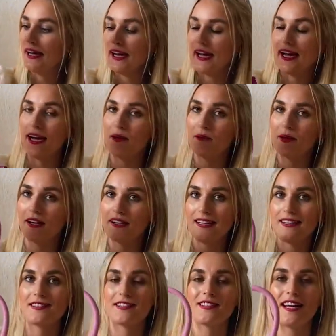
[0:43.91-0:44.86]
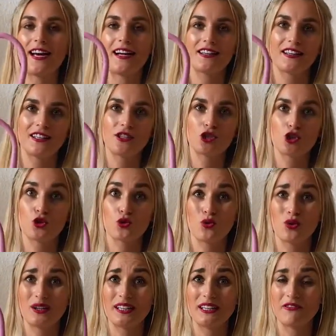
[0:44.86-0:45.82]
and I'm not exactly
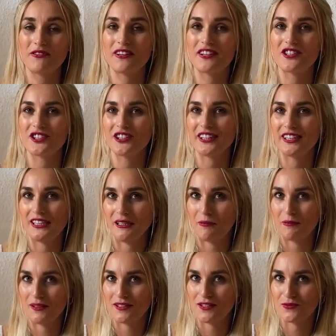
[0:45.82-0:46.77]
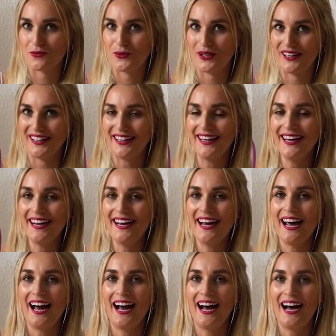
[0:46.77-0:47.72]
sure if I should keep this one.
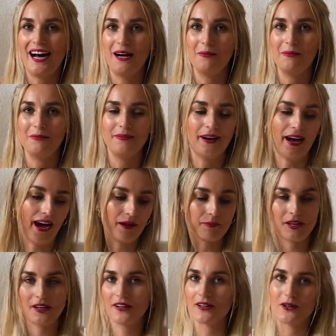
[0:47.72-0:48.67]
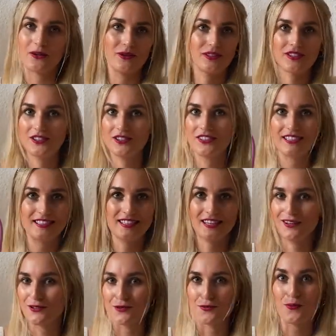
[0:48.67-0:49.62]
I'm gonna go into
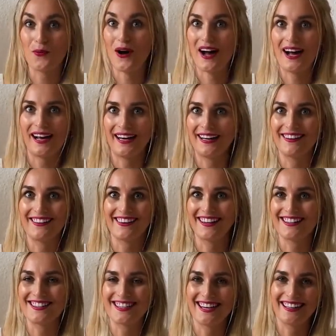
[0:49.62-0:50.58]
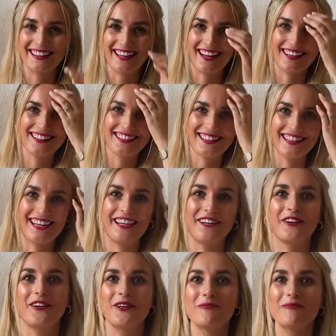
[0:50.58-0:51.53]
details why and things like that
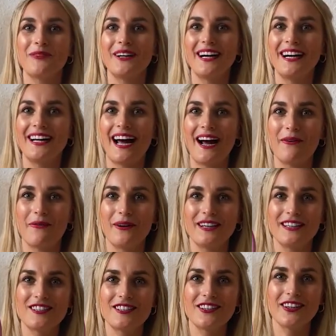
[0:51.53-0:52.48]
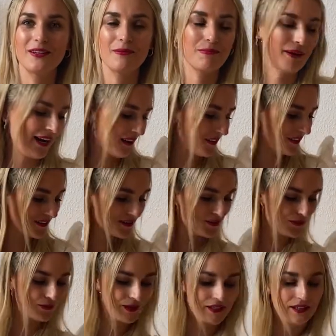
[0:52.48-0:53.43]
later, but I wanted to compare
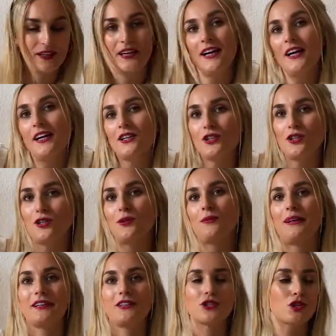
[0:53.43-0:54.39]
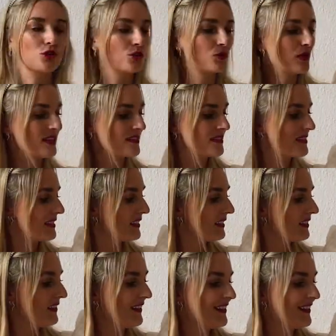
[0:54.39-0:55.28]
this one to my trusty